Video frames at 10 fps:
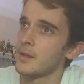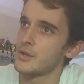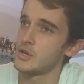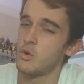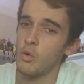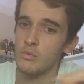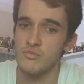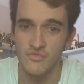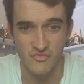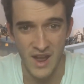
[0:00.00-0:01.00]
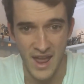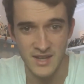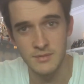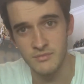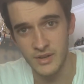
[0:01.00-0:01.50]
you could call them
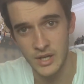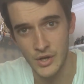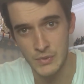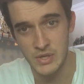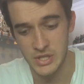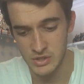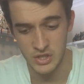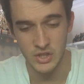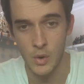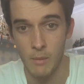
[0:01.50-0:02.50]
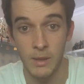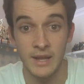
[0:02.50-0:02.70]
random videos, which should just go up,